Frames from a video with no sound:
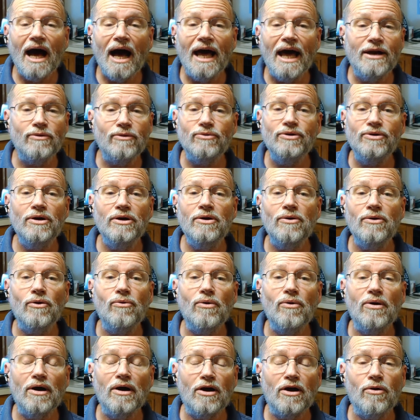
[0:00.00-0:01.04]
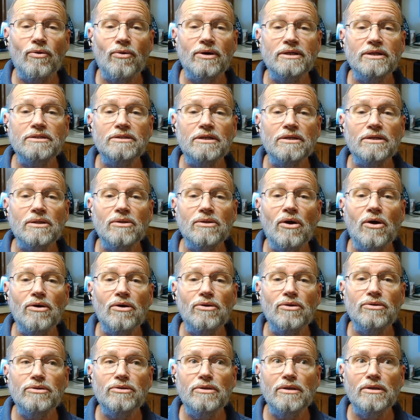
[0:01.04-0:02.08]
I don't know. According to
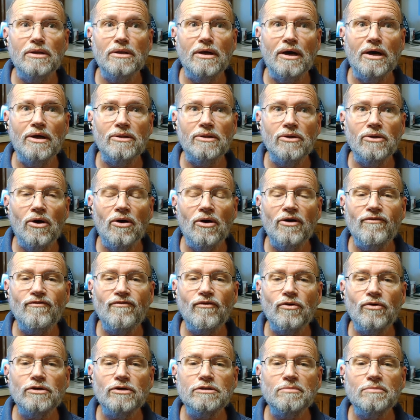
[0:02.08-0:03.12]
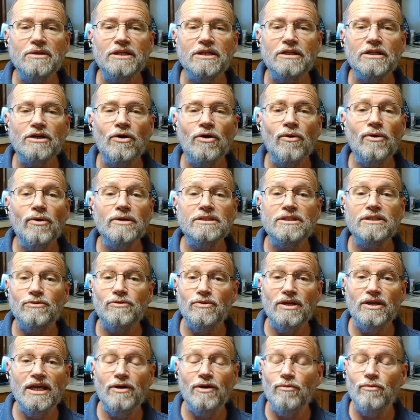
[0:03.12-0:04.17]
law enforcement and the courts,
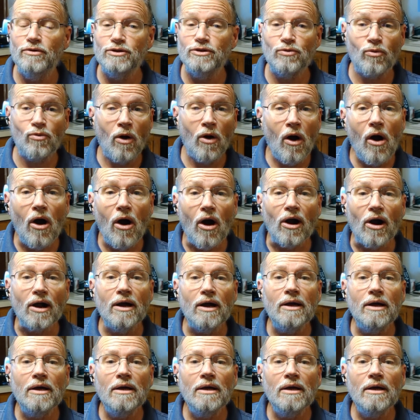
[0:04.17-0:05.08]
he was wrong.